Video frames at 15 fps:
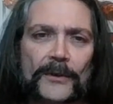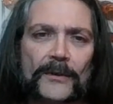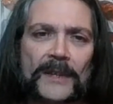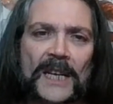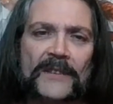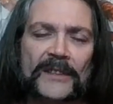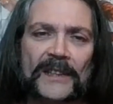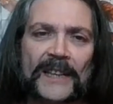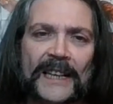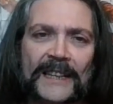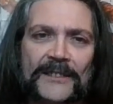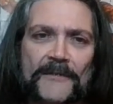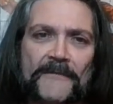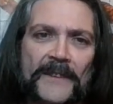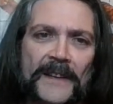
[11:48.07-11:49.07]
don't have an
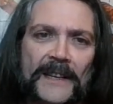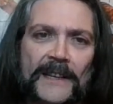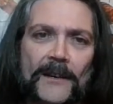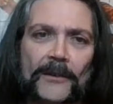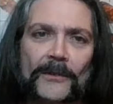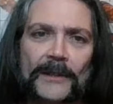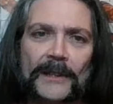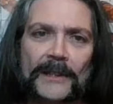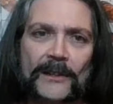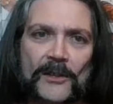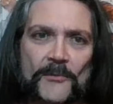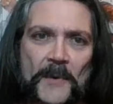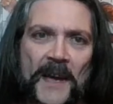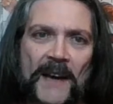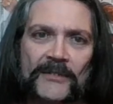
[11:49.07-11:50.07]
electric vehicle
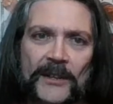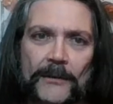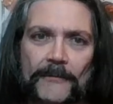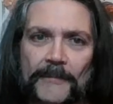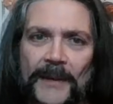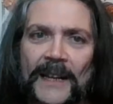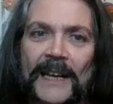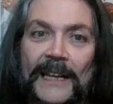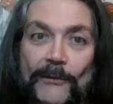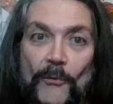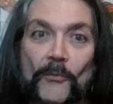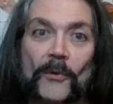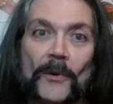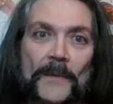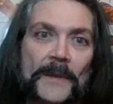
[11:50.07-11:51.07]
because we have to comply
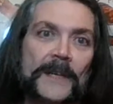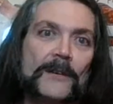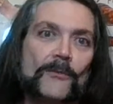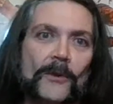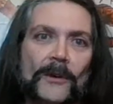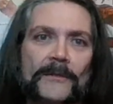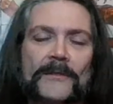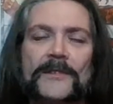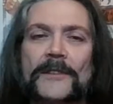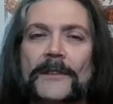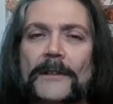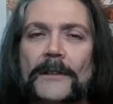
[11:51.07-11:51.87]
with what they want.